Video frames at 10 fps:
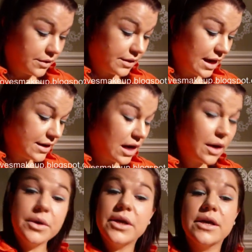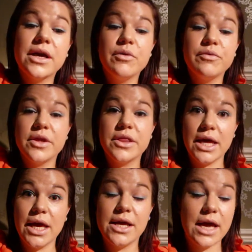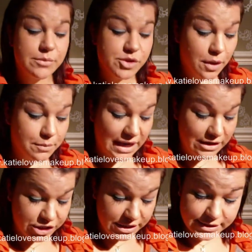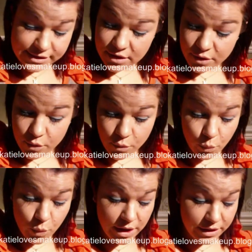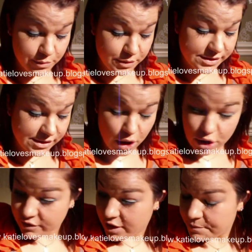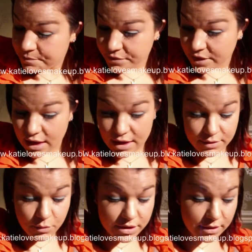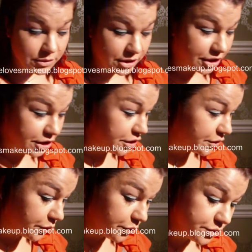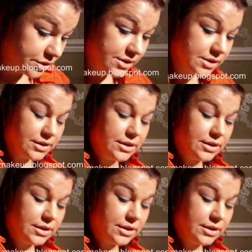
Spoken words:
Okay, now I'm going to cover the top lashes with mascara, and the one I'm going to use